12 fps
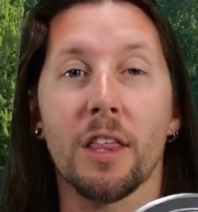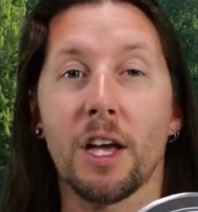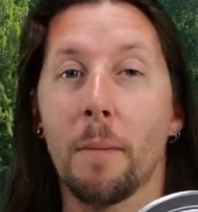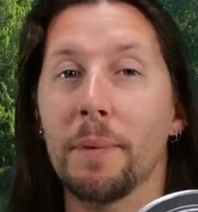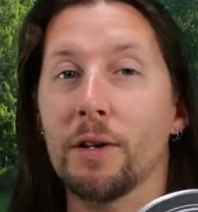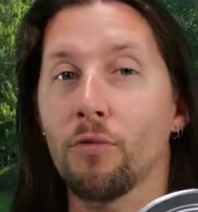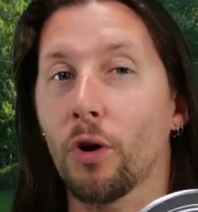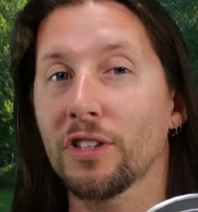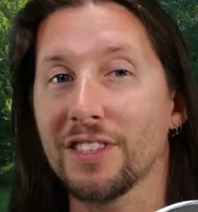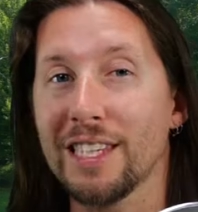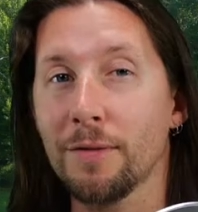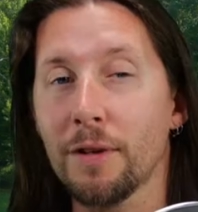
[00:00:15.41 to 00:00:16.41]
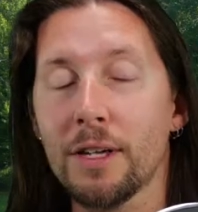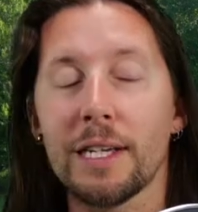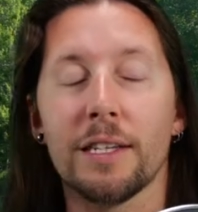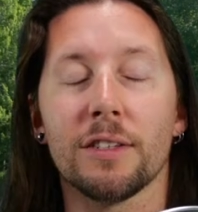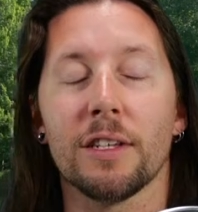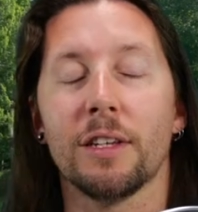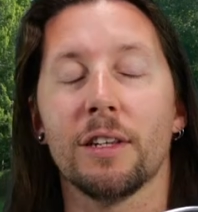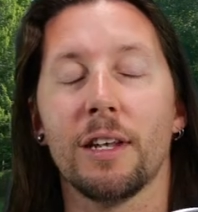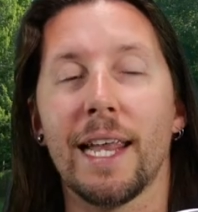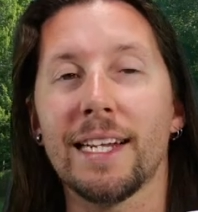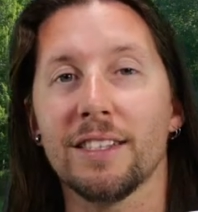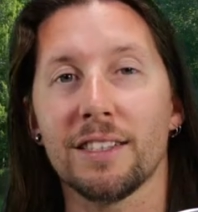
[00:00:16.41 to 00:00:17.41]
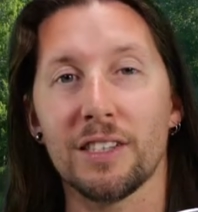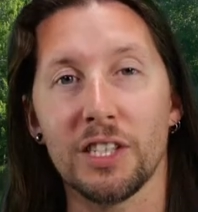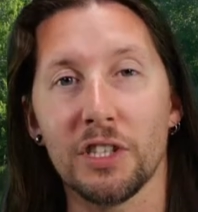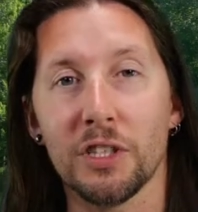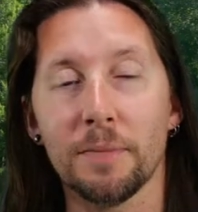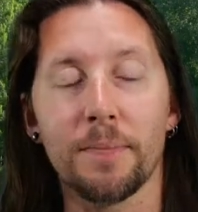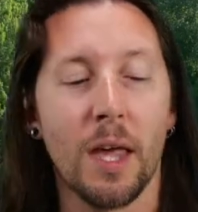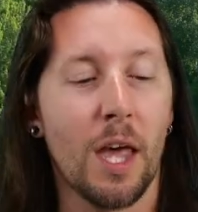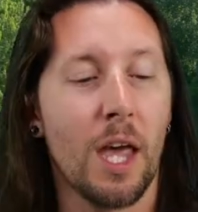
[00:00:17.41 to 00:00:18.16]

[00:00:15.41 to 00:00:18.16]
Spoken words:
the company roXiva is a latest addition,